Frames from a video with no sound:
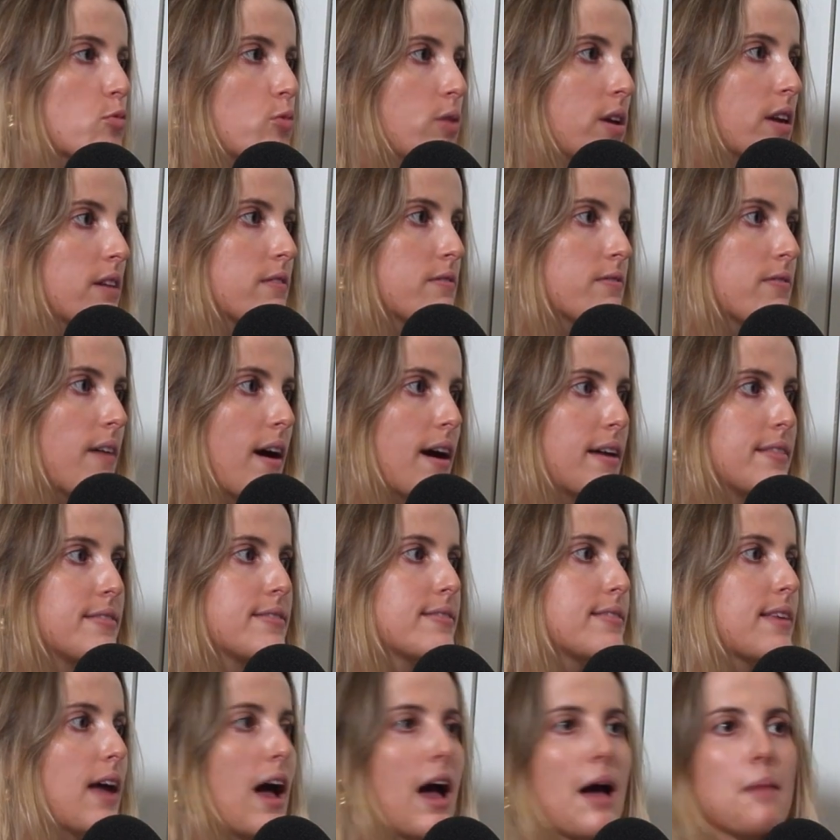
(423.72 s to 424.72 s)

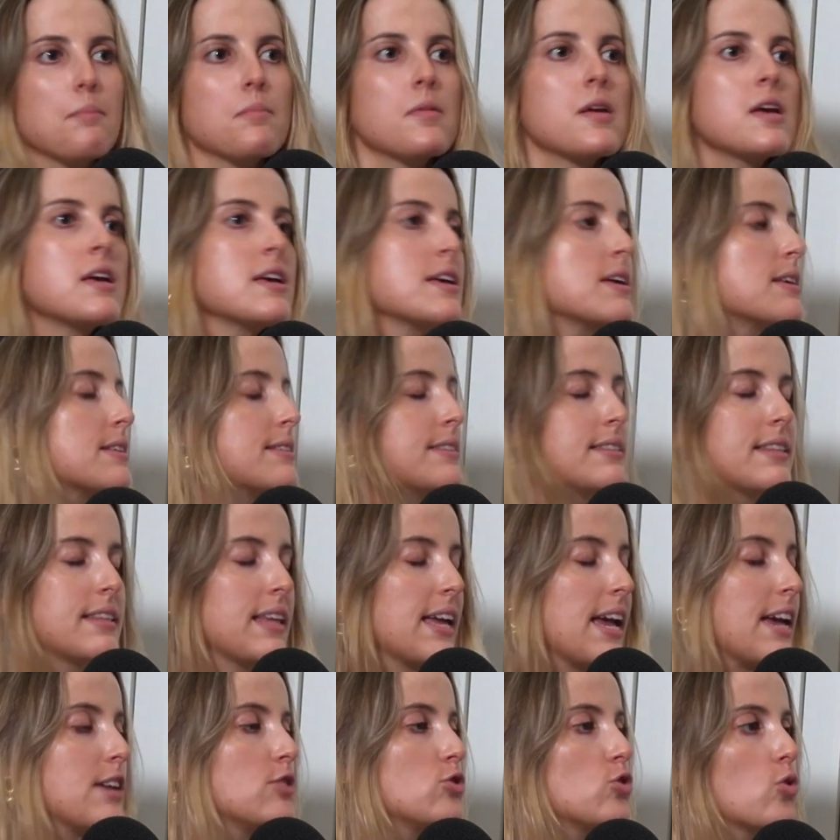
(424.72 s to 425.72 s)
refunds,
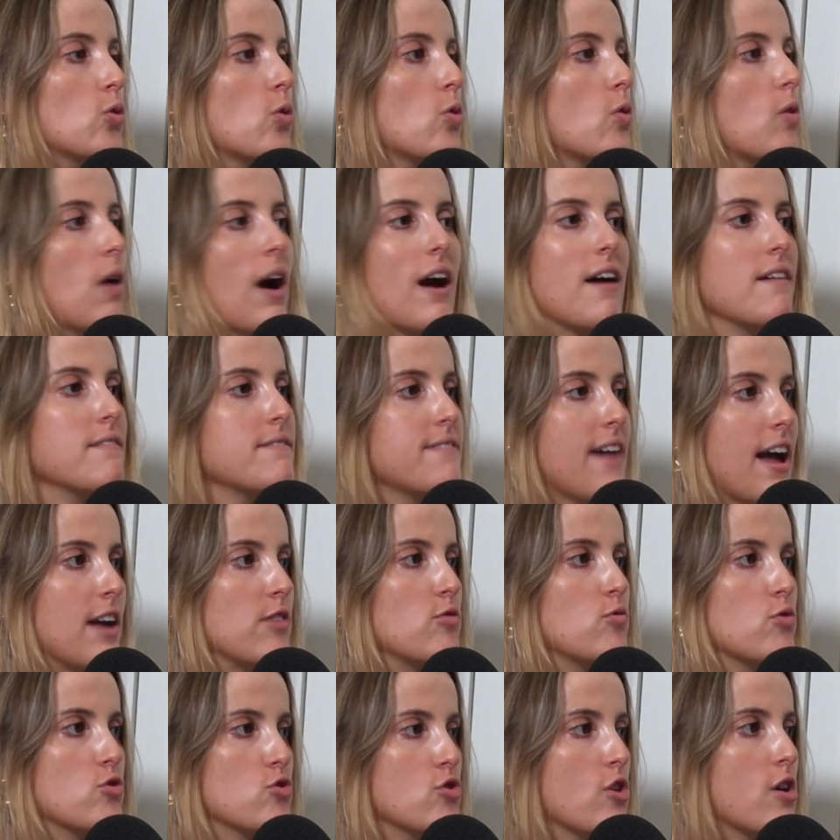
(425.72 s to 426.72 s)
send your
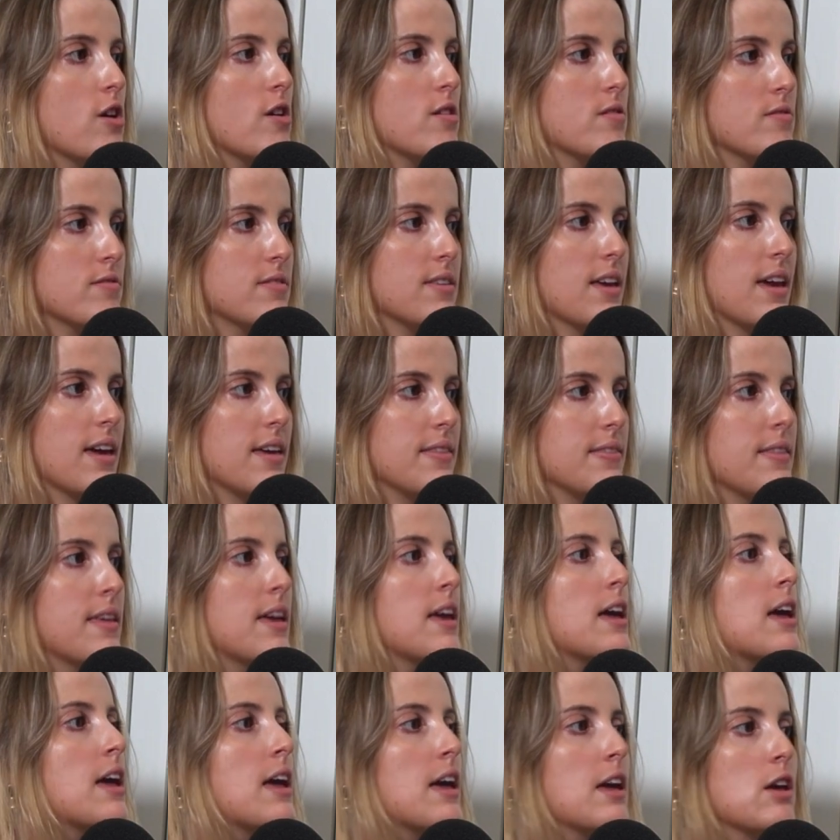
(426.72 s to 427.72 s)
VAT returns in,
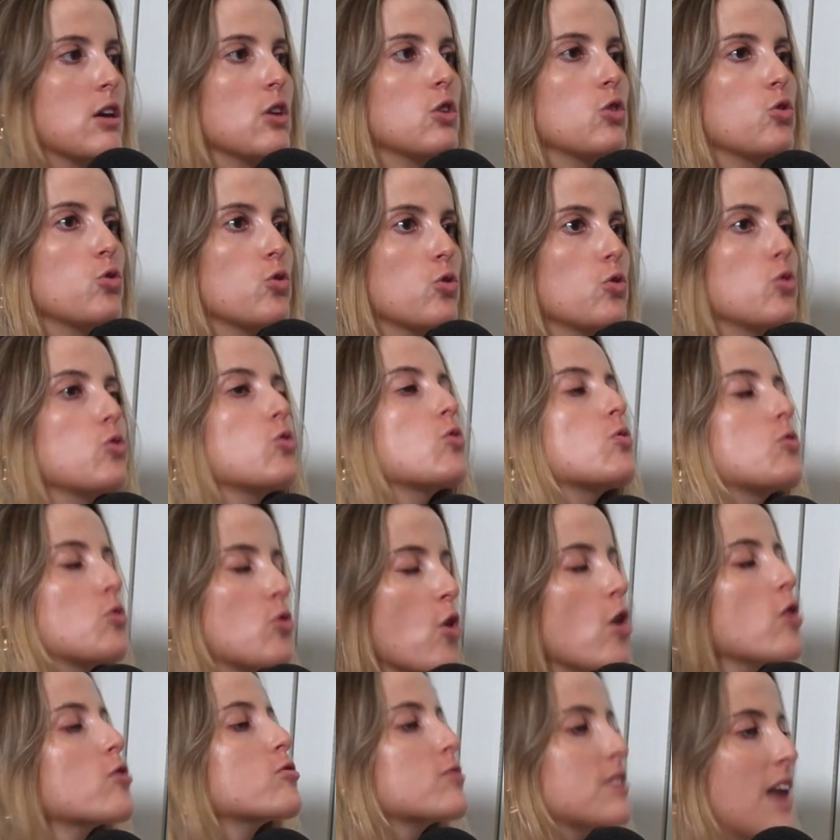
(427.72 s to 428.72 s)

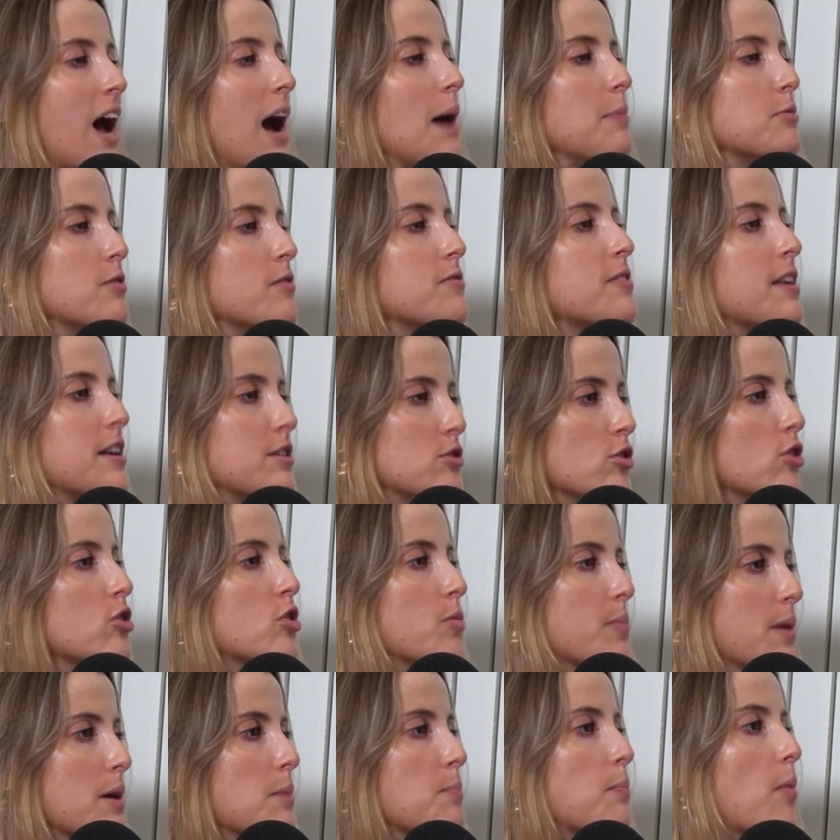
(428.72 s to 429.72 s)
those types of things are going
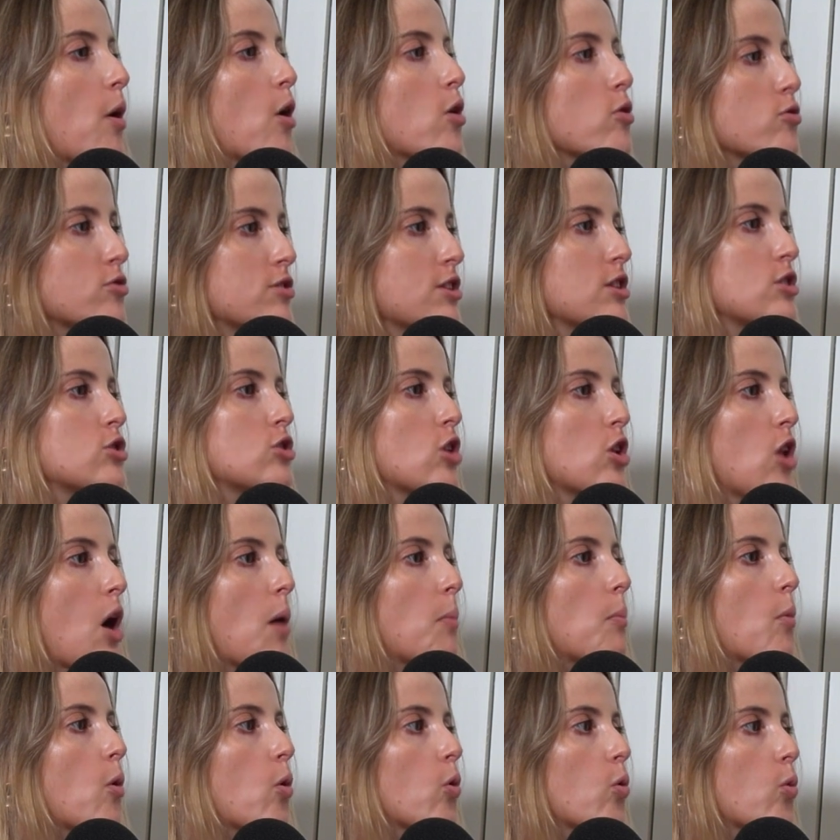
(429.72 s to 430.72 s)
to be processed a
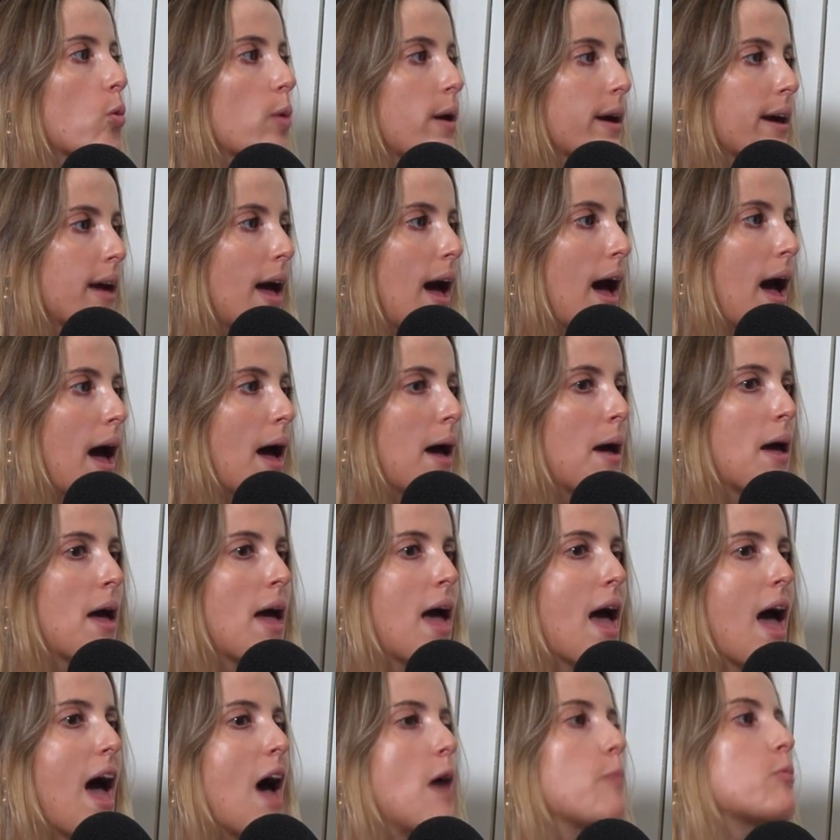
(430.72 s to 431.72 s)
lot more quicker
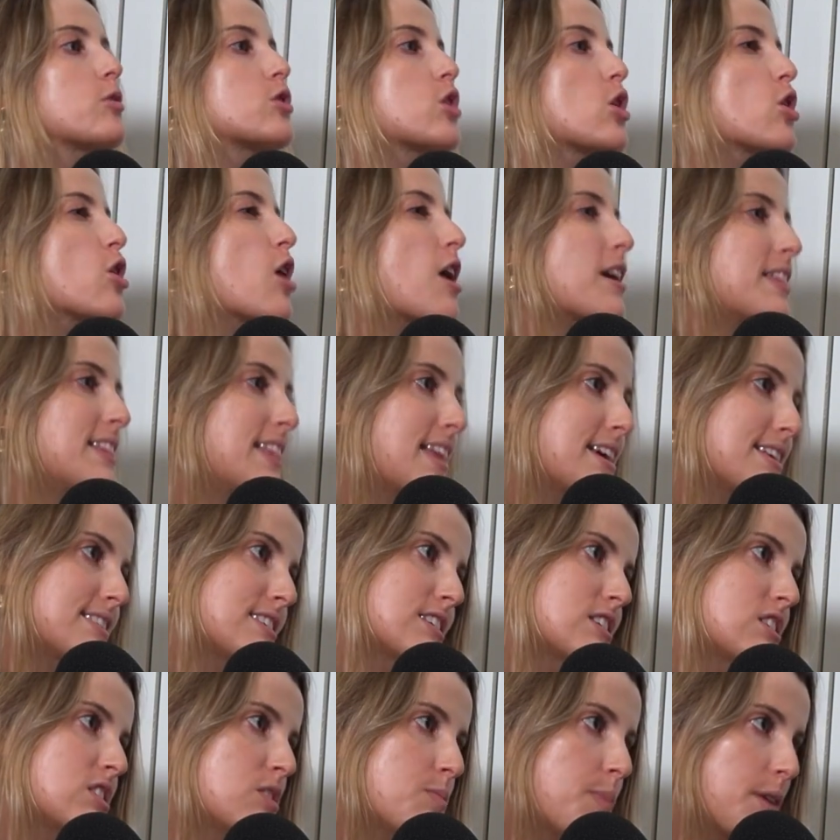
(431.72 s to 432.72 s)
and with a lot less
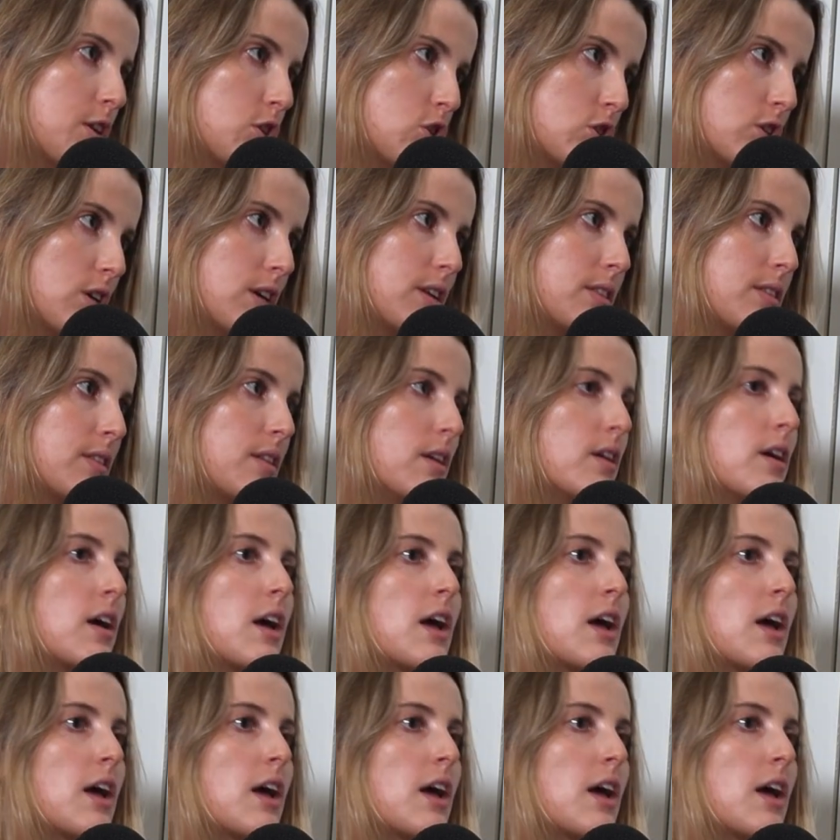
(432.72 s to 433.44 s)
suspicion.